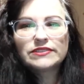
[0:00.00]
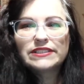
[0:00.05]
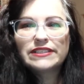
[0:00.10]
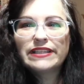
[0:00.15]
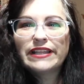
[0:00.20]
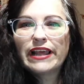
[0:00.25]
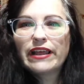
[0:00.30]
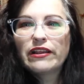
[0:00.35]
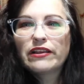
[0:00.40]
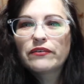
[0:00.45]

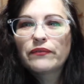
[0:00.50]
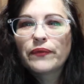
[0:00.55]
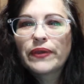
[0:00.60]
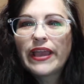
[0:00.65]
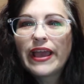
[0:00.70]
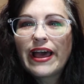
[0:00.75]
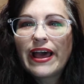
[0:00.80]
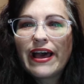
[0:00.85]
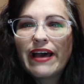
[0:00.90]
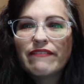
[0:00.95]
and then we
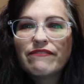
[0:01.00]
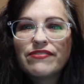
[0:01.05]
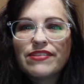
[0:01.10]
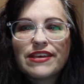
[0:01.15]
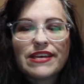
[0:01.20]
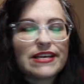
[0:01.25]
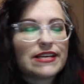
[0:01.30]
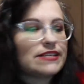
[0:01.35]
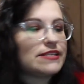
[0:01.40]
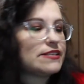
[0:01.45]
have
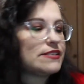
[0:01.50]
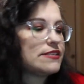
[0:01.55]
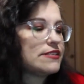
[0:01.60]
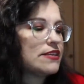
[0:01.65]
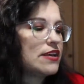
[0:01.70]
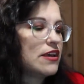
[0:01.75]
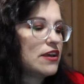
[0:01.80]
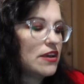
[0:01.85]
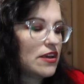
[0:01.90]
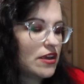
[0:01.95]
this
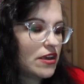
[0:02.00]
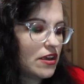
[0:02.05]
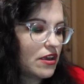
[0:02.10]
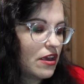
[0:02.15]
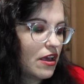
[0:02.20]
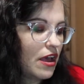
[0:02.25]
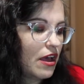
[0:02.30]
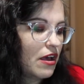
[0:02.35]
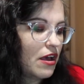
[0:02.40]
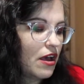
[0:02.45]

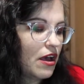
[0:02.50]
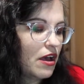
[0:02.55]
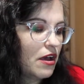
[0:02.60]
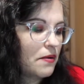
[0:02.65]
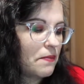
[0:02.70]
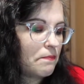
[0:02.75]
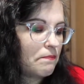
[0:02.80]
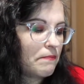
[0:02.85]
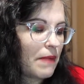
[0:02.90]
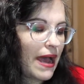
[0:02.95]

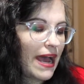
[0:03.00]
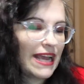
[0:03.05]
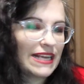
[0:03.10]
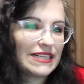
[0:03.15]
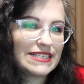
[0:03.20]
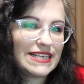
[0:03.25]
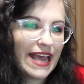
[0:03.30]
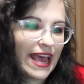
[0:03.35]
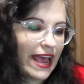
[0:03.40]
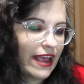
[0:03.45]
My
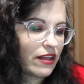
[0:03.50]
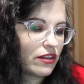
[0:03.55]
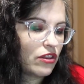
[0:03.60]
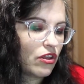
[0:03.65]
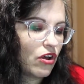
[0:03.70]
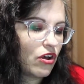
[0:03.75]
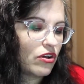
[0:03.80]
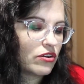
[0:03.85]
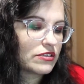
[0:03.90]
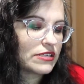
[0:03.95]

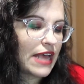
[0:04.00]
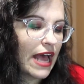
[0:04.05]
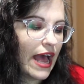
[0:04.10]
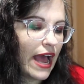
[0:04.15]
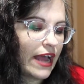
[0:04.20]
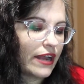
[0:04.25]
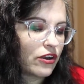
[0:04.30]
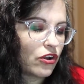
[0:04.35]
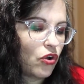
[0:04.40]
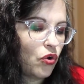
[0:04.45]
Tagalongs
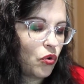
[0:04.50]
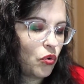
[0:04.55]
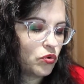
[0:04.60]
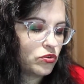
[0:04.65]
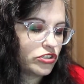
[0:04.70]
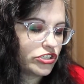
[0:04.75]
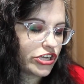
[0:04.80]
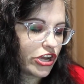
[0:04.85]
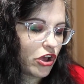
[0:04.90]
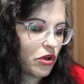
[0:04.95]
Hot and
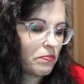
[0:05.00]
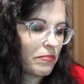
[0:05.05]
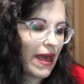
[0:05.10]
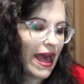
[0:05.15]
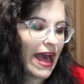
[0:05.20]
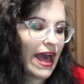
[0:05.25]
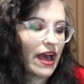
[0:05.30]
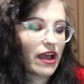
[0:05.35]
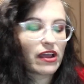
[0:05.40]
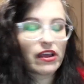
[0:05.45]
Cold Gel
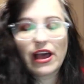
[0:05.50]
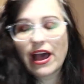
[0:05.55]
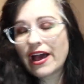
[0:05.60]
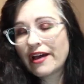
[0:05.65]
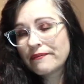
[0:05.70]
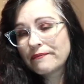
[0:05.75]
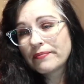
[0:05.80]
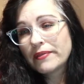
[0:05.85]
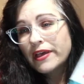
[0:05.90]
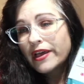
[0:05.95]
Pack.
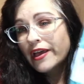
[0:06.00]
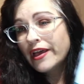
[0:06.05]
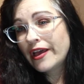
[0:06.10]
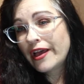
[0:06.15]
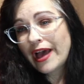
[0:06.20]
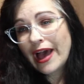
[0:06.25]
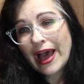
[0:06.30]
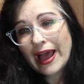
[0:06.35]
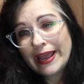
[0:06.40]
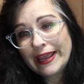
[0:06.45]

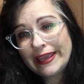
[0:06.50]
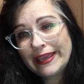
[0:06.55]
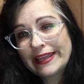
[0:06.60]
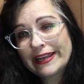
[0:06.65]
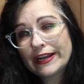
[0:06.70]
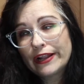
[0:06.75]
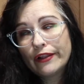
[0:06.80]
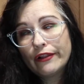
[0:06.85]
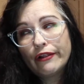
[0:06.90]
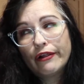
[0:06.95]
I
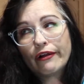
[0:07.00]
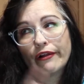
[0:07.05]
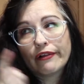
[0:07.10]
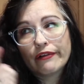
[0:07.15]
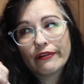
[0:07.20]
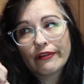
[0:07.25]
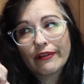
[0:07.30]
get a whole